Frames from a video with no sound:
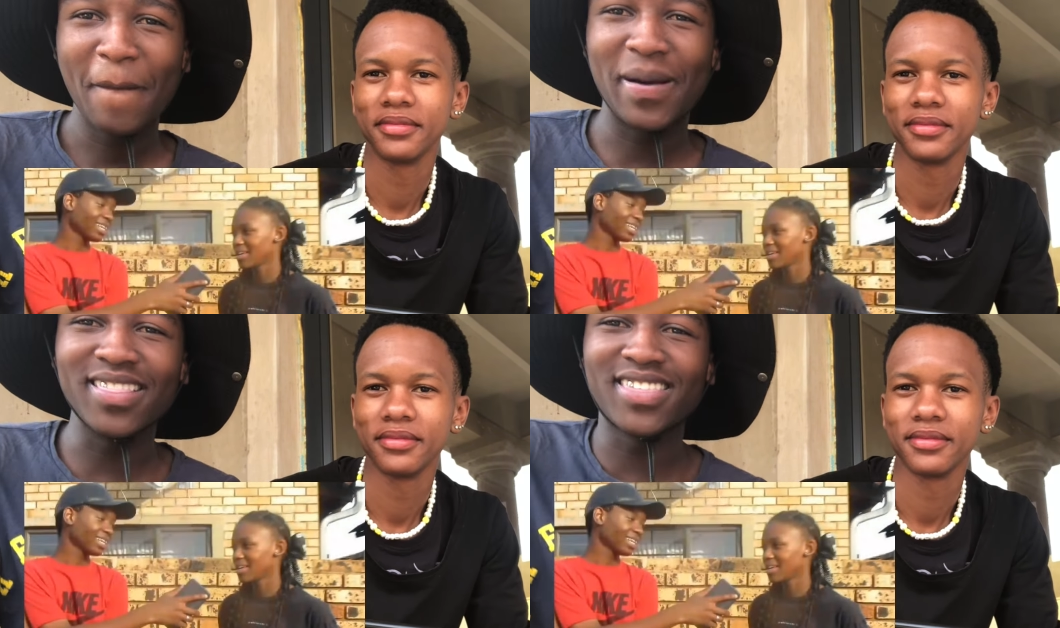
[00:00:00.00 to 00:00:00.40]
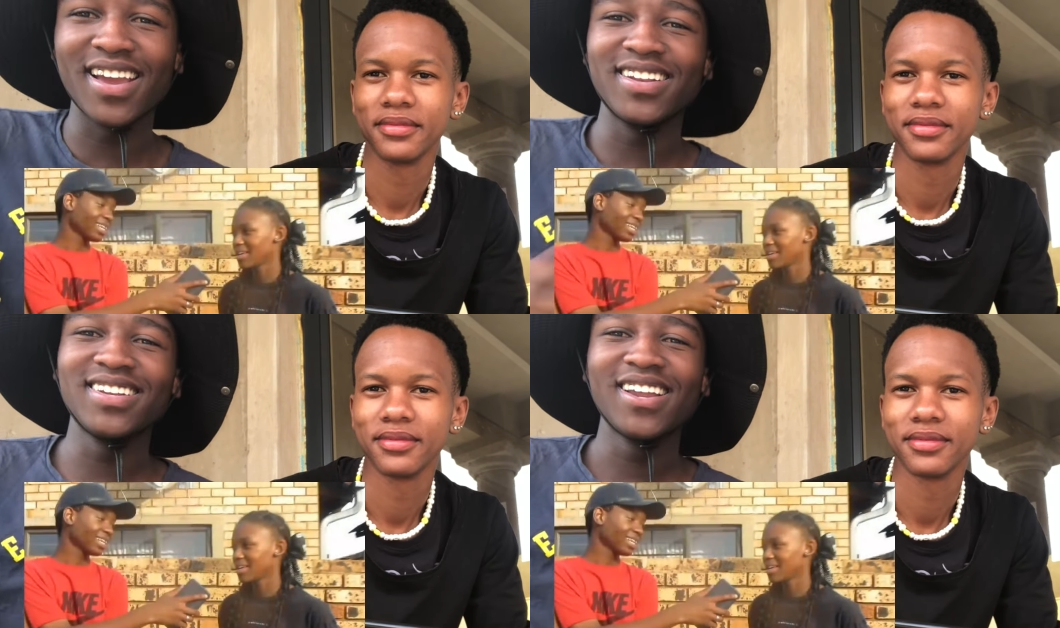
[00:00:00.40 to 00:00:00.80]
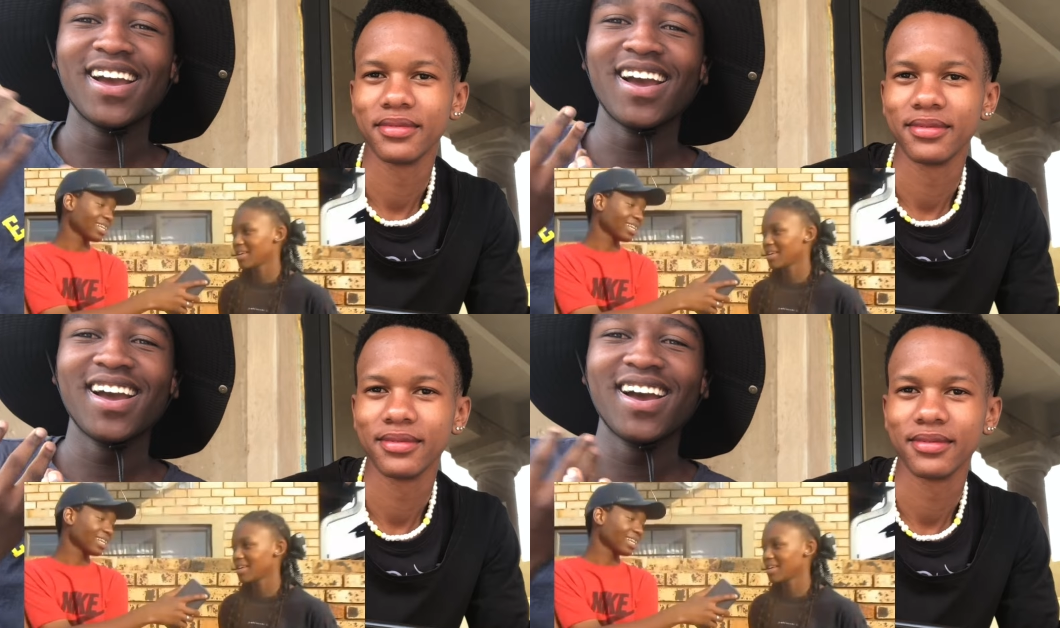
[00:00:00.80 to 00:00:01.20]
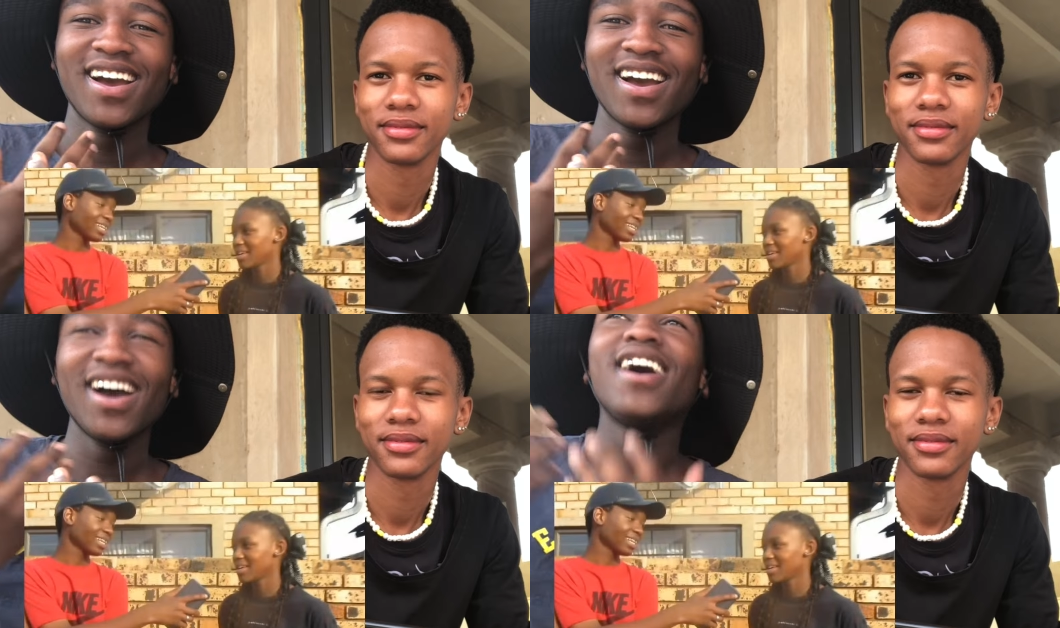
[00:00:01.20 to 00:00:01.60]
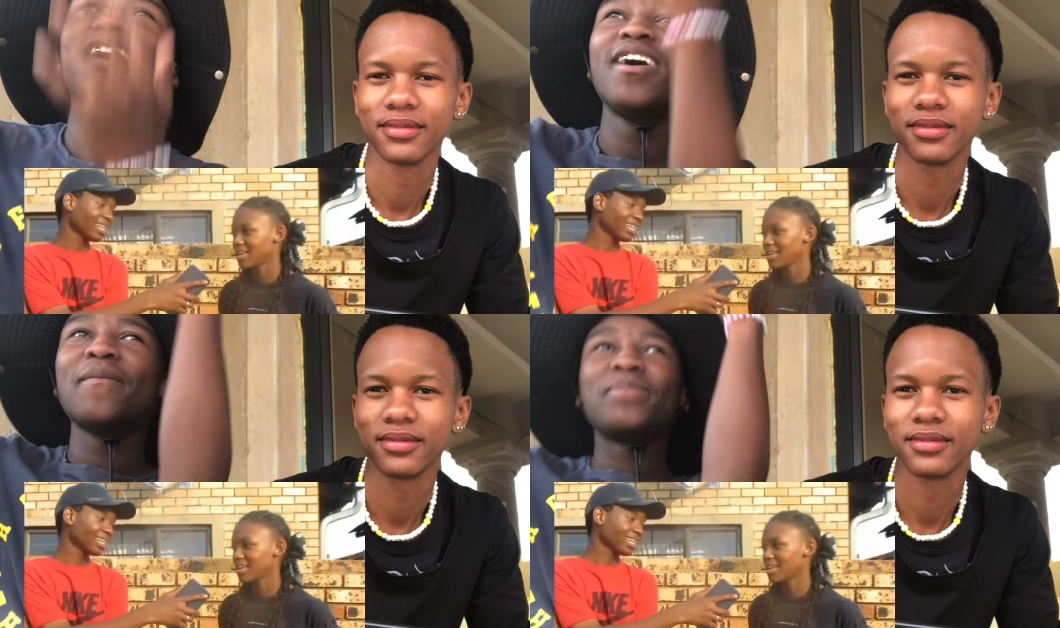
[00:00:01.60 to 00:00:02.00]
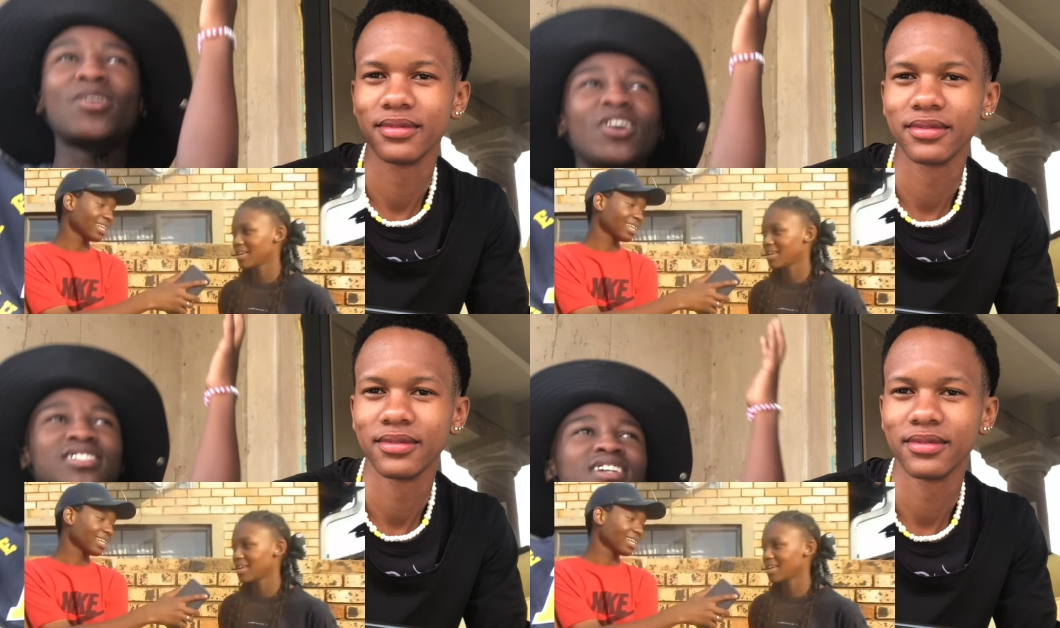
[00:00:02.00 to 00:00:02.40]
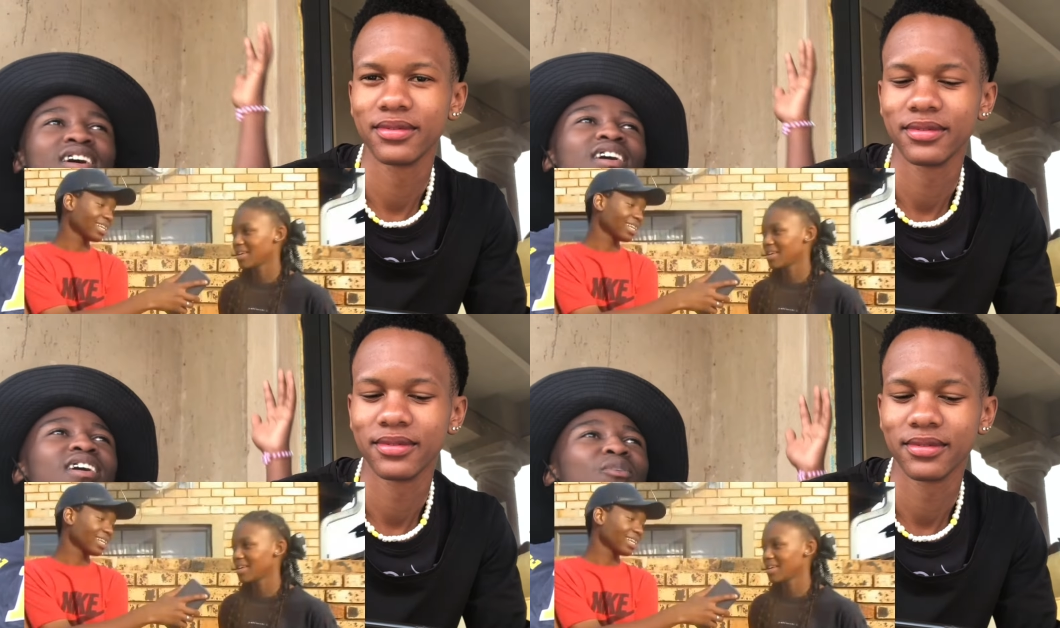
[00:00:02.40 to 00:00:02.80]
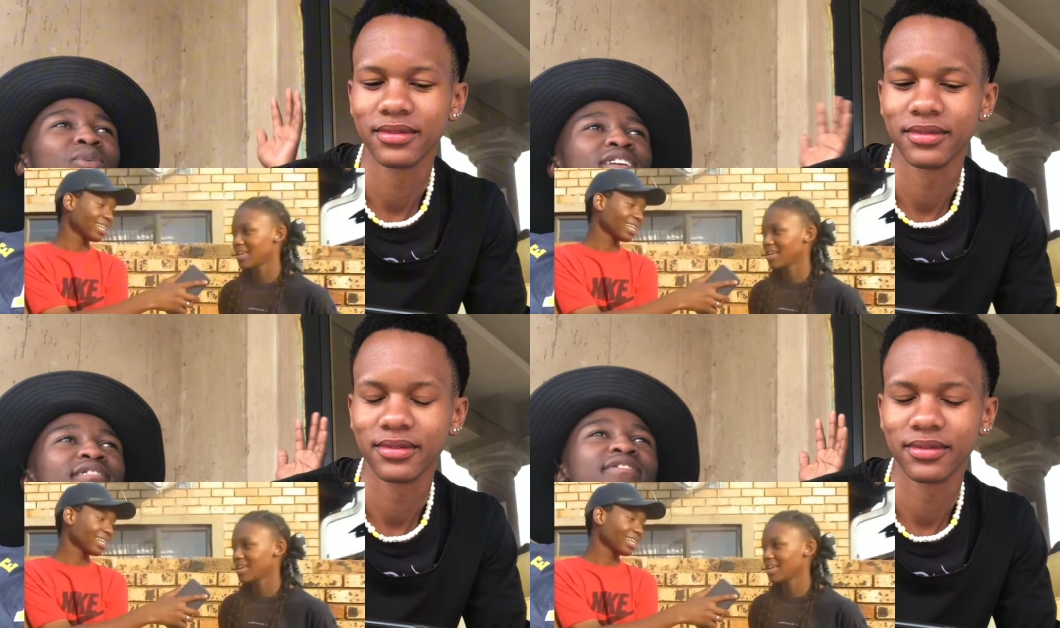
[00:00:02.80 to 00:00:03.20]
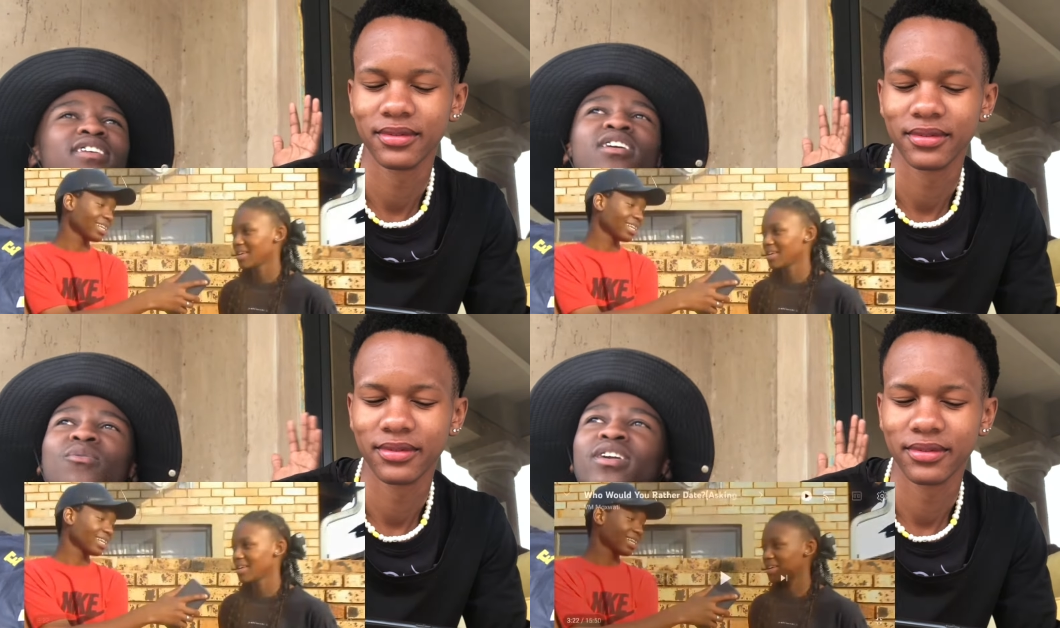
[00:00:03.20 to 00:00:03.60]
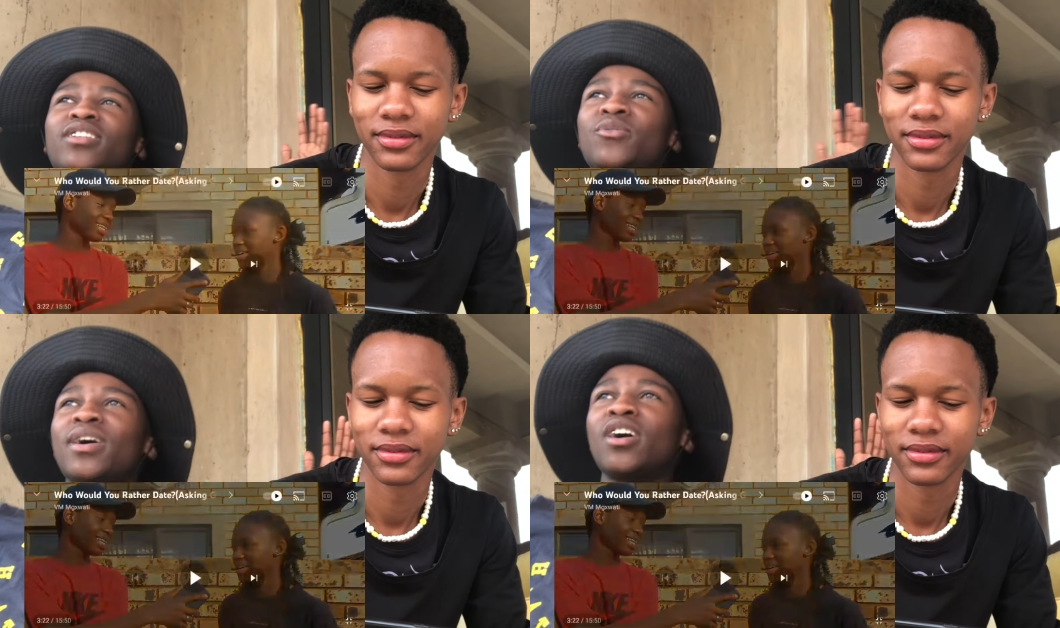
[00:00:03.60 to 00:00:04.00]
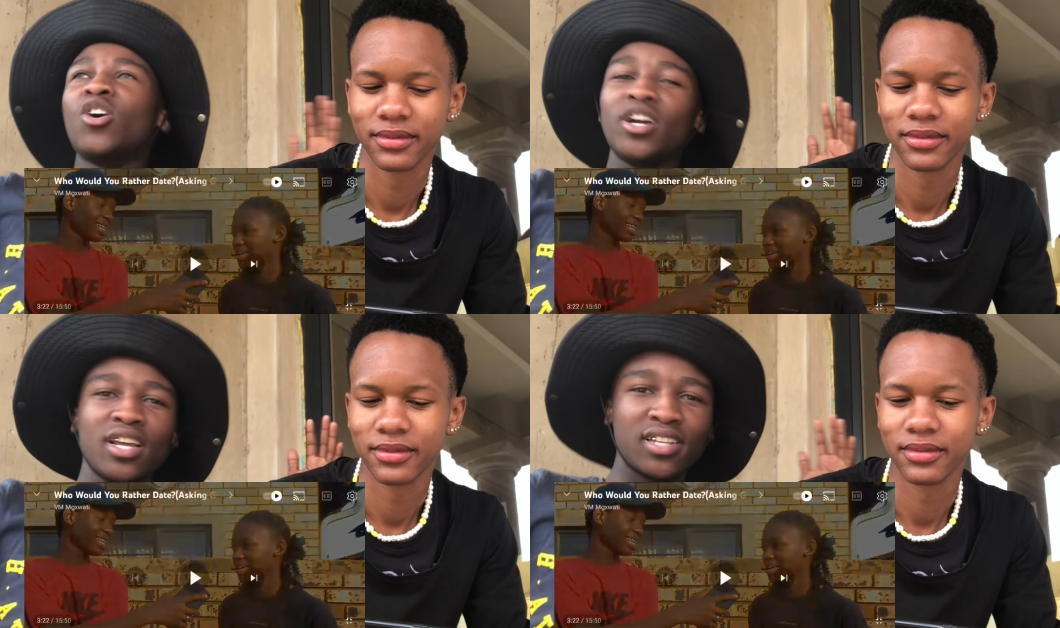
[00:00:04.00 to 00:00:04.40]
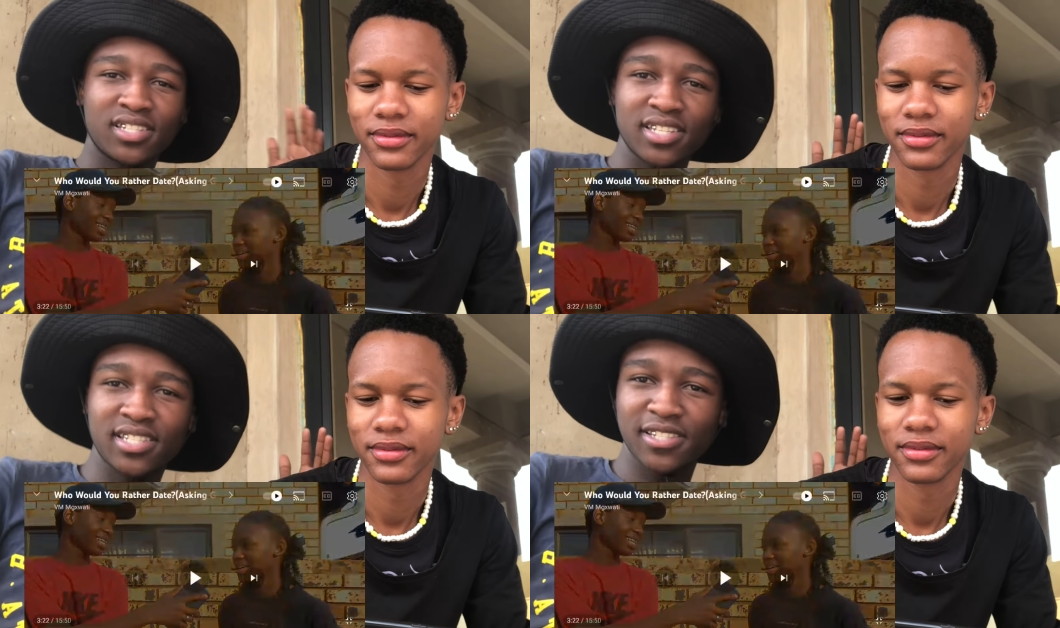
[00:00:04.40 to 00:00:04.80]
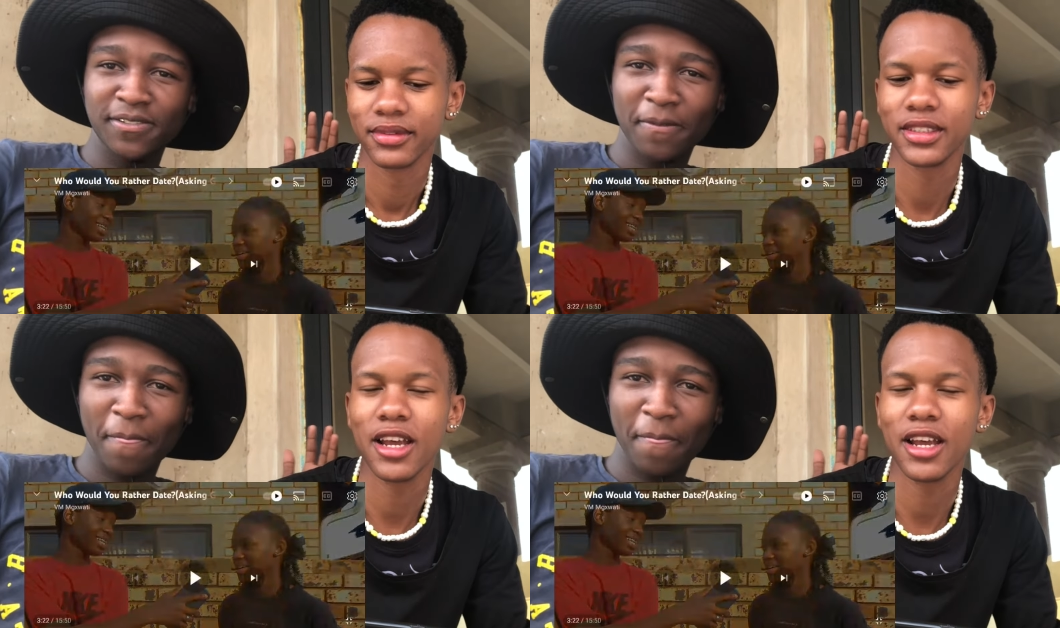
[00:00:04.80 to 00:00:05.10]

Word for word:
Speaker 1: But then, because uh, we live in a world where God exists.